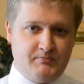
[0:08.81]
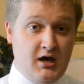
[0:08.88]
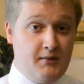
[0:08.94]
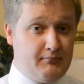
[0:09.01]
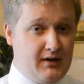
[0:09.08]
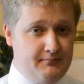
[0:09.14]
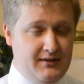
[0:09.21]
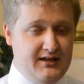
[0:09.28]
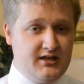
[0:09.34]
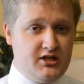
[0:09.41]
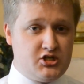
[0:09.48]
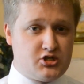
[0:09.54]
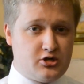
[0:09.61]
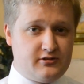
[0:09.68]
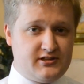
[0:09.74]
By making
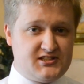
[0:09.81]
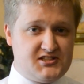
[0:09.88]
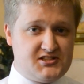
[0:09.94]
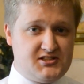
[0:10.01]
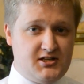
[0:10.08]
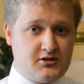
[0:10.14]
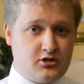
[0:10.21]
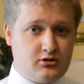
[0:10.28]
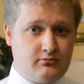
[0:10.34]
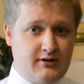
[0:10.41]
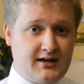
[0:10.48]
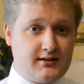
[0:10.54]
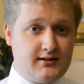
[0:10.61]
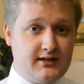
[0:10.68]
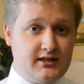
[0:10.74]
sure this is done
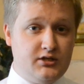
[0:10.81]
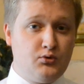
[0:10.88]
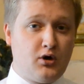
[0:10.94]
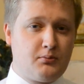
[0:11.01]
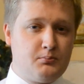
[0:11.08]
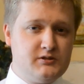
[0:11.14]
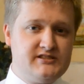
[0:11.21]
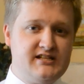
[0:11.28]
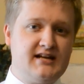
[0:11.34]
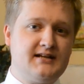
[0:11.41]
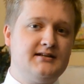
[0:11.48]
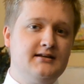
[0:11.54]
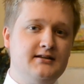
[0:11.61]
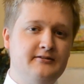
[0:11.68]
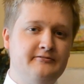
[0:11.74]
correctly, you are
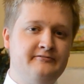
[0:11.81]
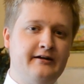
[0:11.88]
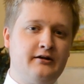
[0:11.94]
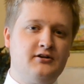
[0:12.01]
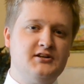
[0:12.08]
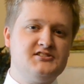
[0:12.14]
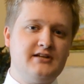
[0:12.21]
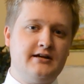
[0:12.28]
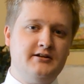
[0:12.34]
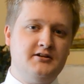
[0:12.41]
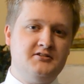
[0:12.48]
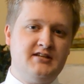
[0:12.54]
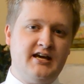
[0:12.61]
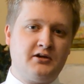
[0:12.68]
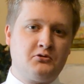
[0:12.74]
protecting the fairness and
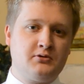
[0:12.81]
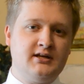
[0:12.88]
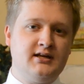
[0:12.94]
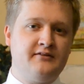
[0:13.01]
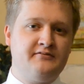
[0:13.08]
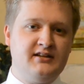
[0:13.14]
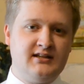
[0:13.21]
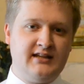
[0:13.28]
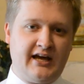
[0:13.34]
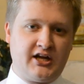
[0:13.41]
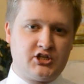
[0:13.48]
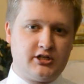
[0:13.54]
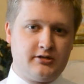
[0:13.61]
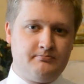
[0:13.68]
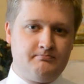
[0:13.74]
integrity of the
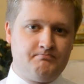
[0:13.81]
election.